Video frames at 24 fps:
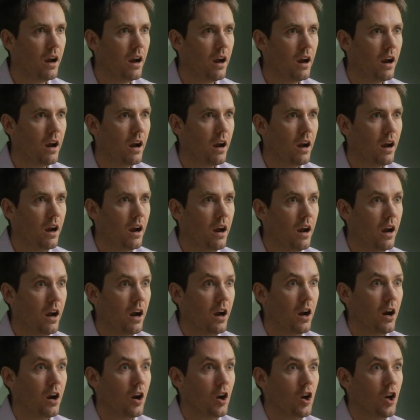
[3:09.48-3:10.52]
him captive his
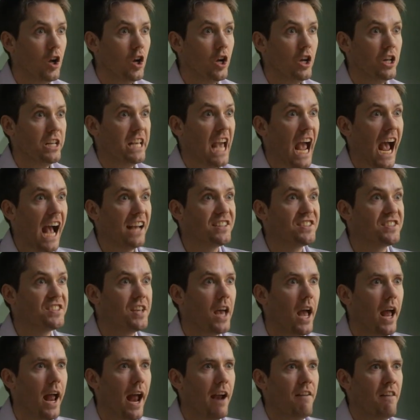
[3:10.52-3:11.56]
whole life. Yes!
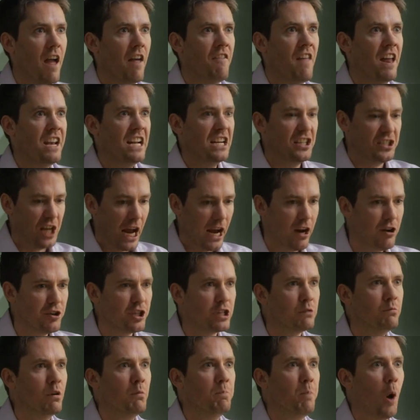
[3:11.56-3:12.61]
And, and then he
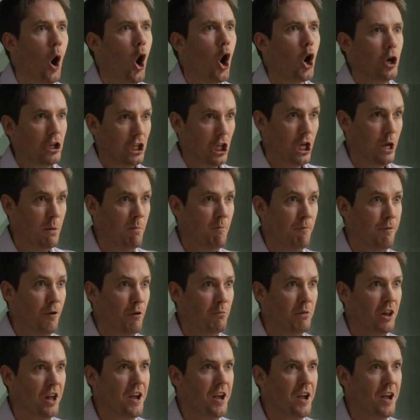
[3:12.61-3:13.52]
tears him apart, limb from